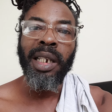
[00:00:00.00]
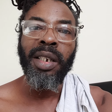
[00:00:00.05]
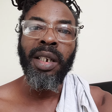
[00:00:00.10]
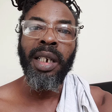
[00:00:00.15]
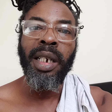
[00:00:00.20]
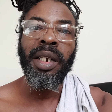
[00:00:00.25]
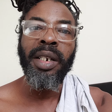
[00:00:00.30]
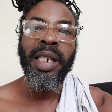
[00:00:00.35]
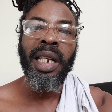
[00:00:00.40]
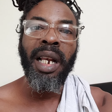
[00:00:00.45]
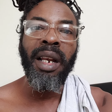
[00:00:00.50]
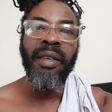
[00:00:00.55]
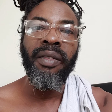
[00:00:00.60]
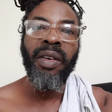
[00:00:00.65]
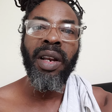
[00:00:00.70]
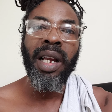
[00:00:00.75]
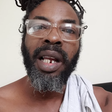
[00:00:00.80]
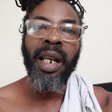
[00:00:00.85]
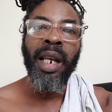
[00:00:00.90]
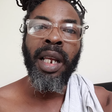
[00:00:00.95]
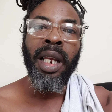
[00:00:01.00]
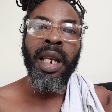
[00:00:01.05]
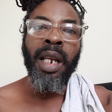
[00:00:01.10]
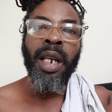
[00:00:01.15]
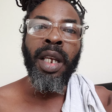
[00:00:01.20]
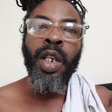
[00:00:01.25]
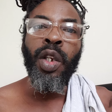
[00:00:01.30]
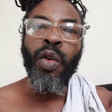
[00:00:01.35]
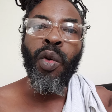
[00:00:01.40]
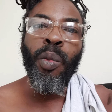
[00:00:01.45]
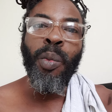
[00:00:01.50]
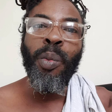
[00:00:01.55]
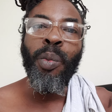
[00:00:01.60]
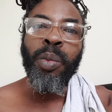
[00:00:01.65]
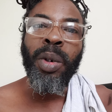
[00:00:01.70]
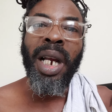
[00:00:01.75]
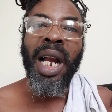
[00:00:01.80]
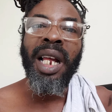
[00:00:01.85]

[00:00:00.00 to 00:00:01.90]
So there's a level of